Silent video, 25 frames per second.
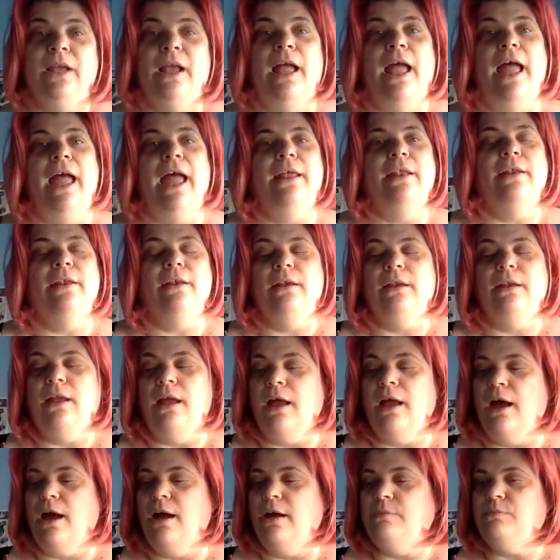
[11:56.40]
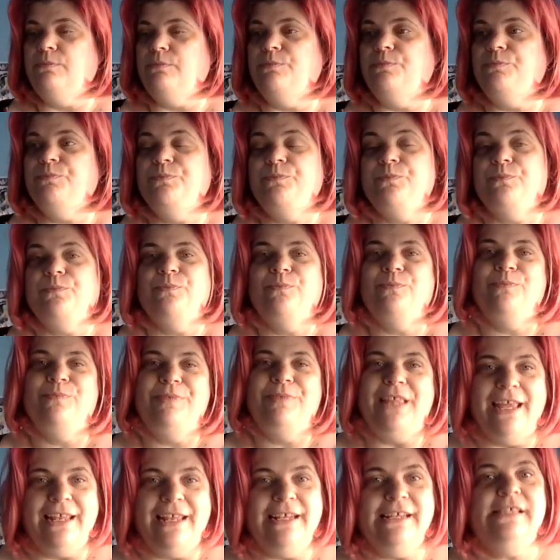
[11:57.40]
And um,
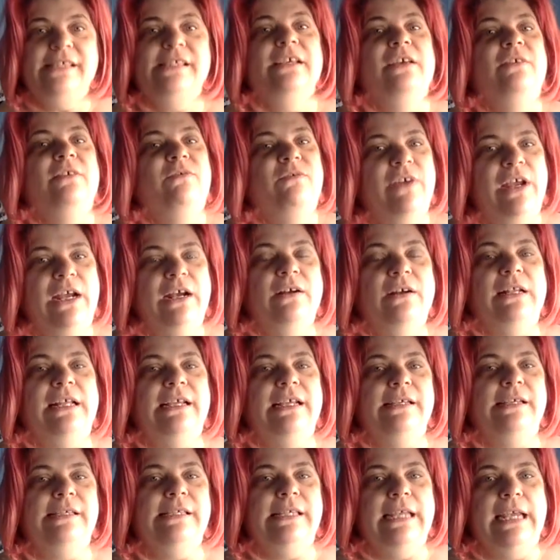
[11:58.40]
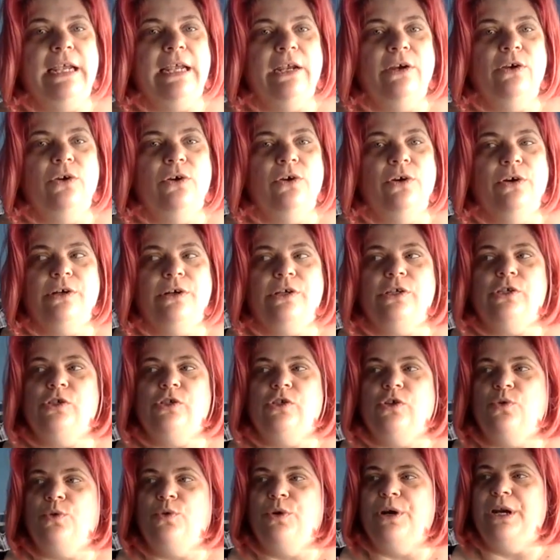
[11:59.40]
then it's a fairly standard
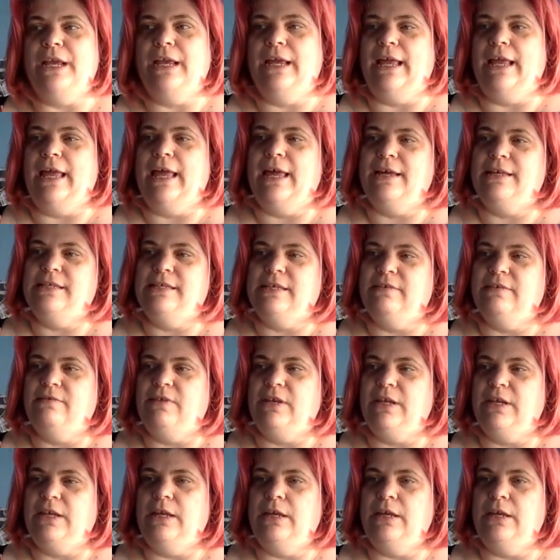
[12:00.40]
sorting activity.